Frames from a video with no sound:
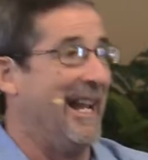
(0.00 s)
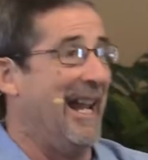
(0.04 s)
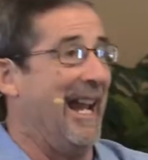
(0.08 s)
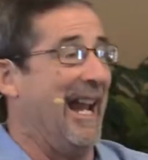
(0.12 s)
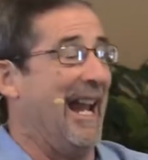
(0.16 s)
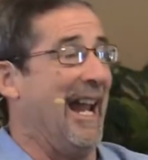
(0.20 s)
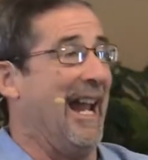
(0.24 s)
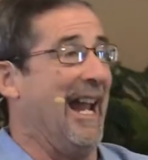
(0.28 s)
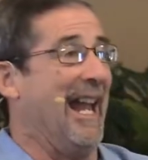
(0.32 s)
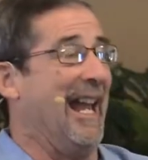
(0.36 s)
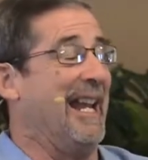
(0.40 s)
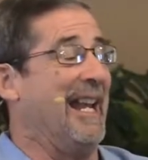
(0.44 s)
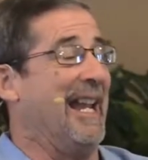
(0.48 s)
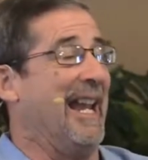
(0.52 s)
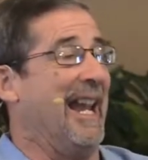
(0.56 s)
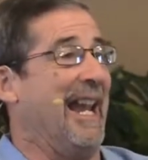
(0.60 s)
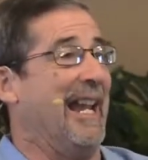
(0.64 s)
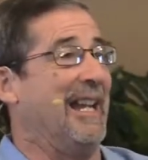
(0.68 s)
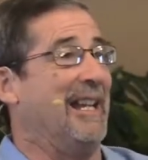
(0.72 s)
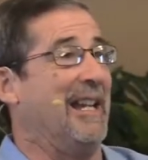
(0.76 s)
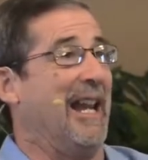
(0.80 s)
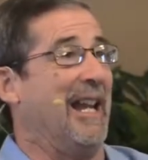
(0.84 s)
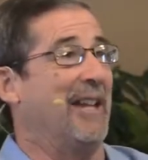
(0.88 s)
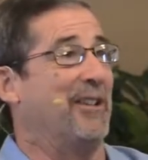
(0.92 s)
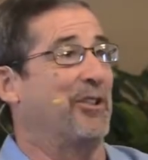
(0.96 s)
And,
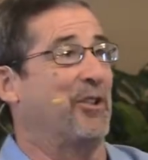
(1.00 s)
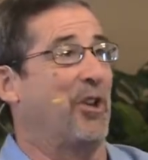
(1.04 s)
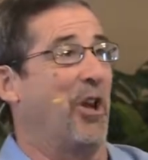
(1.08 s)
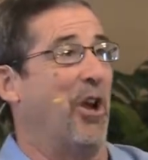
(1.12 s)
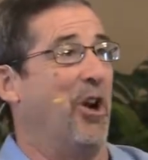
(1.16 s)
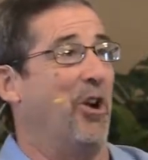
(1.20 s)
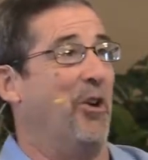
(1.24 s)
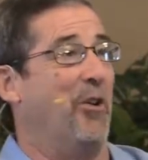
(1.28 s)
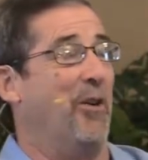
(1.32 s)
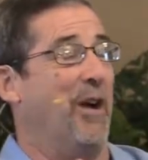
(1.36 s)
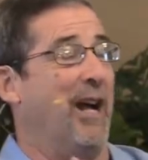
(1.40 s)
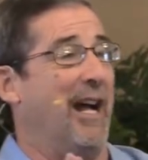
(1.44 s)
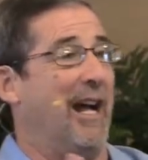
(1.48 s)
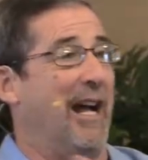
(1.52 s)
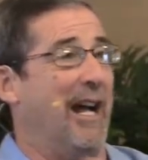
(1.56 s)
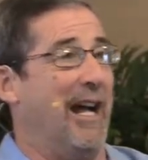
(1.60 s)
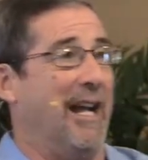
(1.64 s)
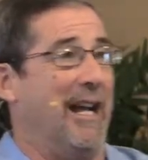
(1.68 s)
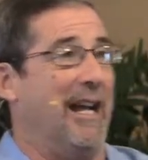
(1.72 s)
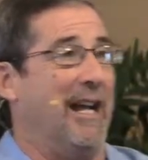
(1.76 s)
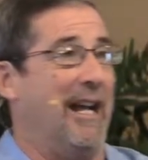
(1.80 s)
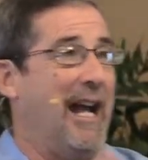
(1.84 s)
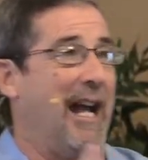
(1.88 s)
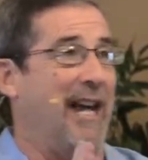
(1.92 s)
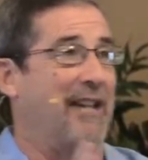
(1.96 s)
and, and so uh,
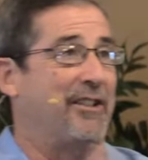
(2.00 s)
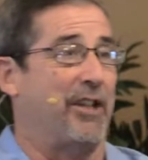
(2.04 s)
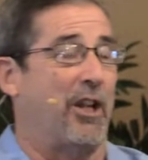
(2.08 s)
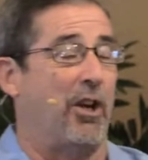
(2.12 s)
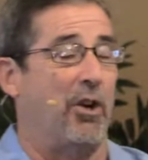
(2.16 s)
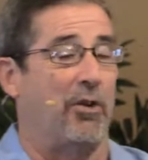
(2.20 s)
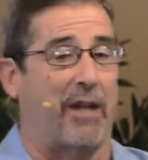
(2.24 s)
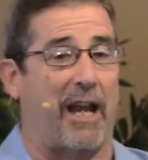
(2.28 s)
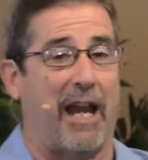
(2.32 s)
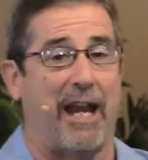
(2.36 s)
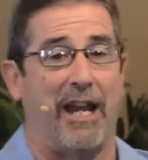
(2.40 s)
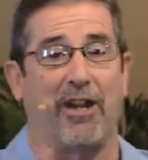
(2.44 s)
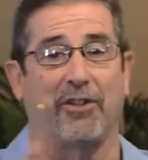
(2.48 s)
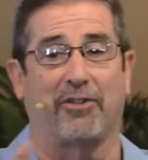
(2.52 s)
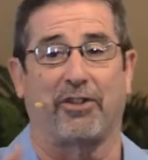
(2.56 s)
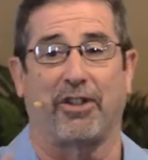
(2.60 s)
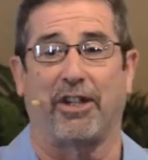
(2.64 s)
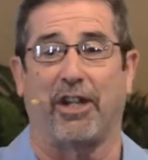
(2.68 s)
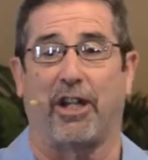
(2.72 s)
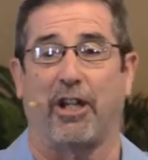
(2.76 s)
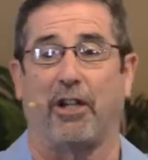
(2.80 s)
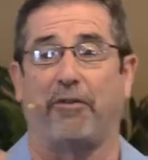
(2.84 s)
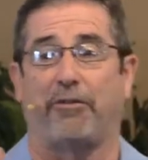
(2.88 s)
I said, okay, here's the deal.